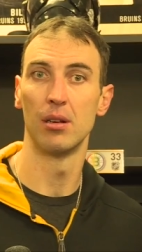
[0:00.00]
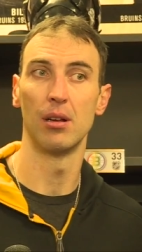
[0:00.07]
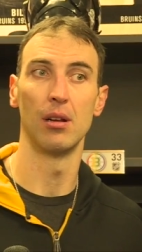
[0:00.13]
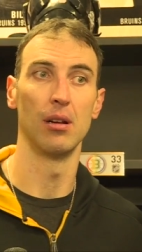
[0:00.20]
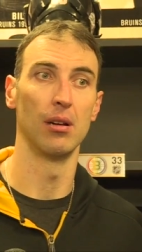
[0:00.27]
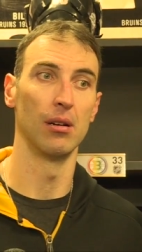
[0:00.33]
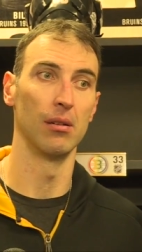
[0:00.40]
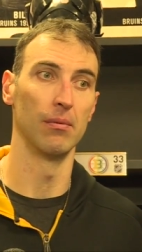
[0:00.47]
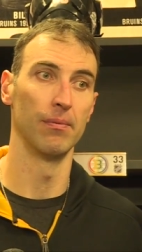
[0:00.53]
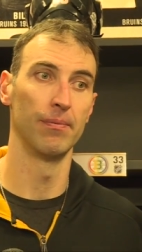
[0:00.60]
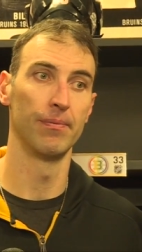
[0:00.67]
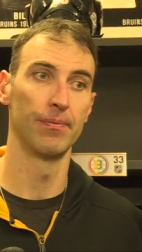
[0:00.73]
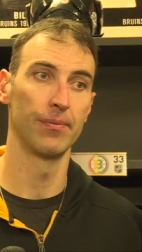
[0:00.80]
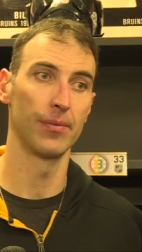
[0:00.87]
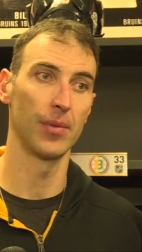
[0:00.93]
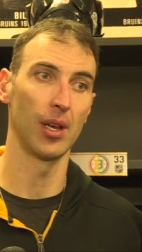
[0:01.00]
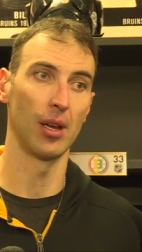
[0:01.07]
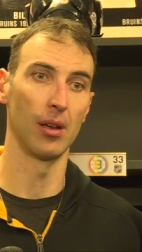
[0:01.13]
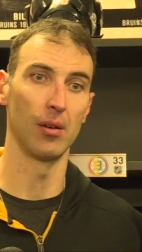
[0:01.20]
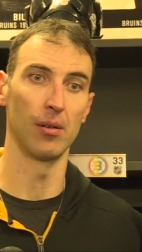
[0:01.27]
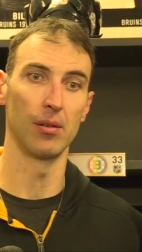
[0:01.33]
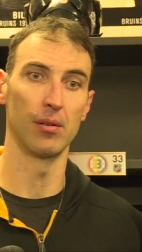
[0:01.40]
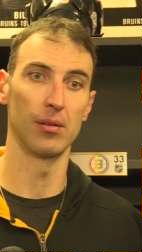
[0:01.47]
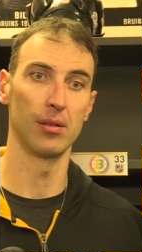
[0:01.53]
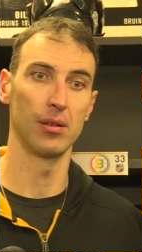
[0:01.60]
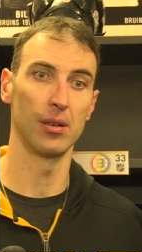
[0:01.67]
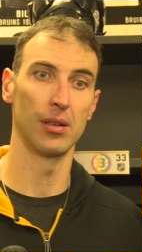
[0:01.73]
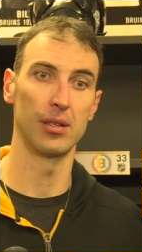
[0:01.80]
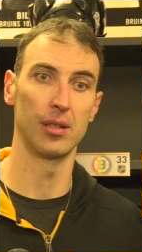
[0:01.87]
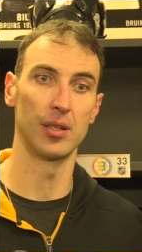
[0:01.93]
Um, you know,
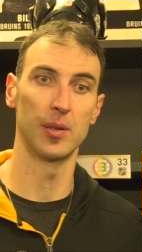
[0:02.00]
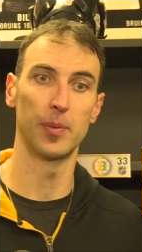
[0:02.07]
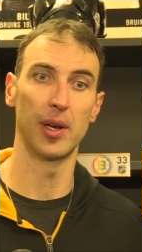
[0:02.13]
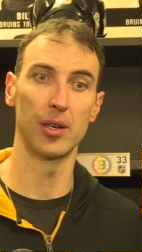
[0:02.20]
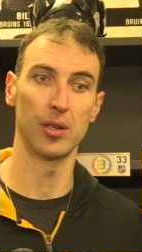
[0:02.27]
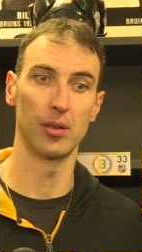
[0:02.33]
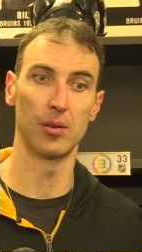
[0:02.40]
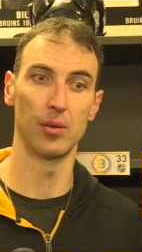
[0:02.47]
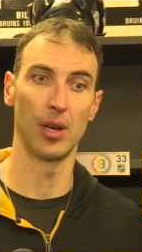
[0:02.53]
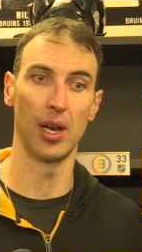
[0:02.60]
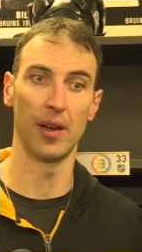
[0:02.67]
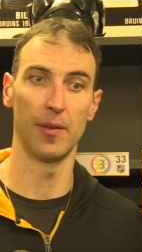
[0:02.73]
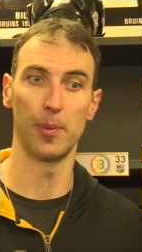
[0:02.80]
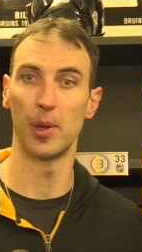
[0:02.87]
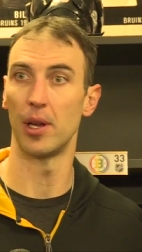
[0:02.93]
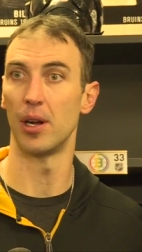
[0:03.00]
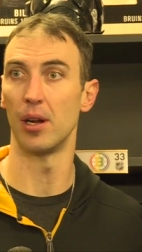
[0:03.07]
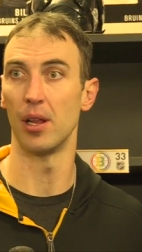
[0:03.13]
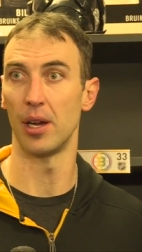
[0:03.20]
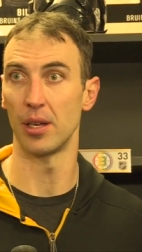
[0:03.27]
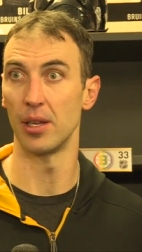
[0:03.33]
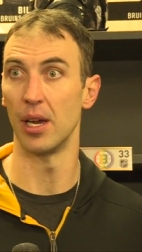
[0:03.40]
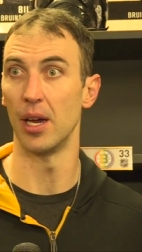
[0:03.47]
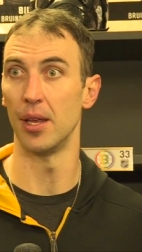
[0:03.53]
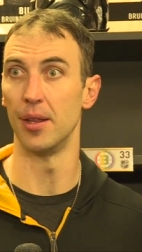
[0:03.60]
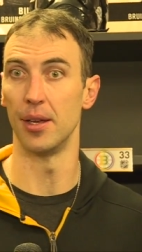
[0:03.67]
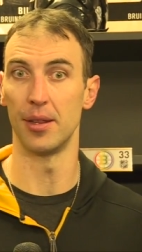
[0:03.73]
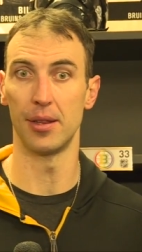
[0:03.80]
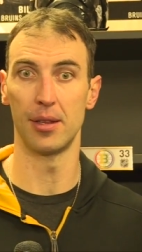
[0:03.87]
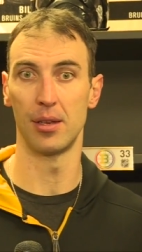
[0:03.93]
it's a special to have a player like that
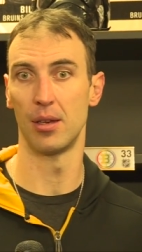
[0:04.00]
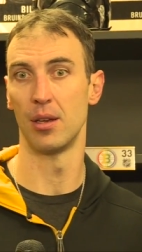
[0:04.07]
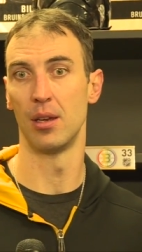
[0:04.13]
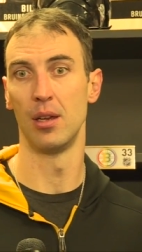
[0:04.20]
that